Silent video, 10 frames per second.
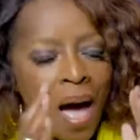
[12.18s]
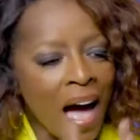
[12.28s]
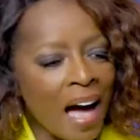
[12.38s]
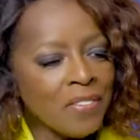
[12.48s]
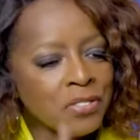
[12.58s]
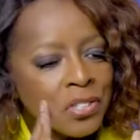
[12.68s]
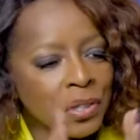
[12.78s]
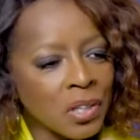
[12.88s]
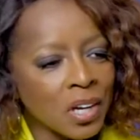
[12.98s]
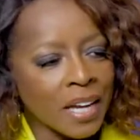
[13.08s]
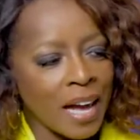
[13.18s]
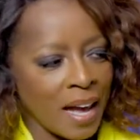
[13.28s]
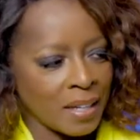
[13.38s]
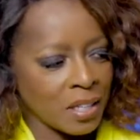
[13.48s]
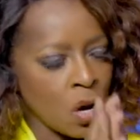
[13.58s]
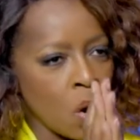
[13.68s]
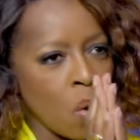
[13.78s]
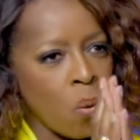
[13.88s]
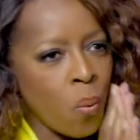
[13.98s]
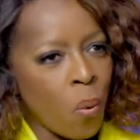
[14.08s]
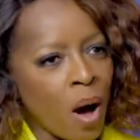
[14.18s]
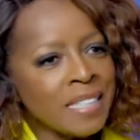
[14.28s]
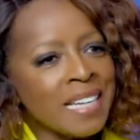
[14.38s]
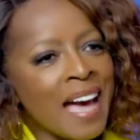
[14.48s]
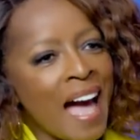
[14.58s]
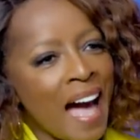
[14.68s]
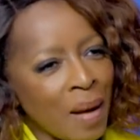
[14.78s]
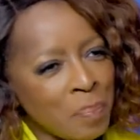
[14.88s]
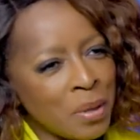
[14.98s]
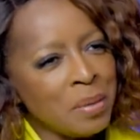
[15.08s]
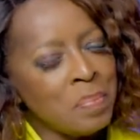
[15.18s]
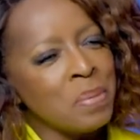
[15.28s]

have to look at what happened